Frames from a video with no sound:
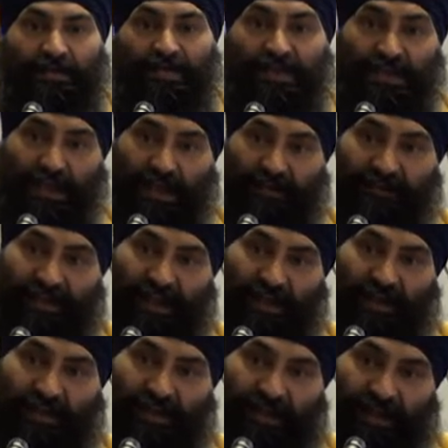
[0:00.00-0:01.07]

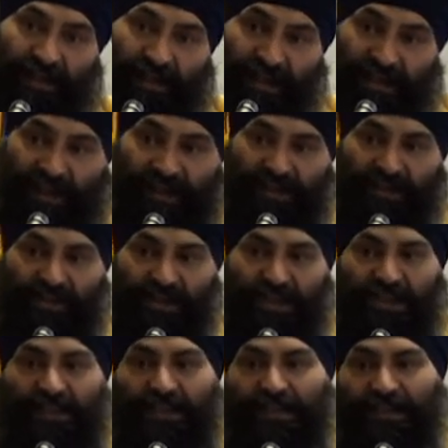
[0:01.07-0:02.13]
Savdhan
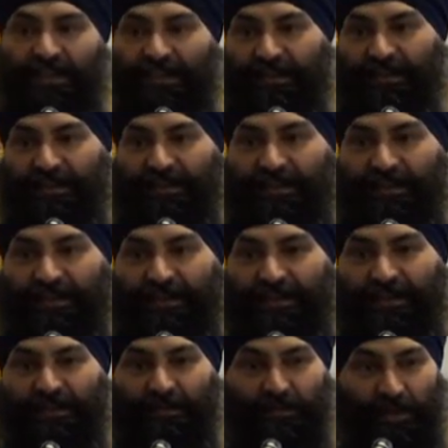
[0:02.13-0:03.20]
ekagarchi.
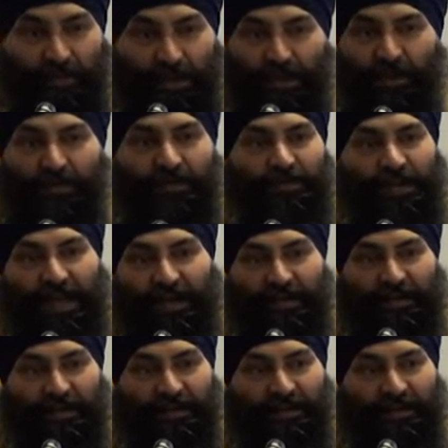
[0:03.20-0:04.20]
But we don't do that.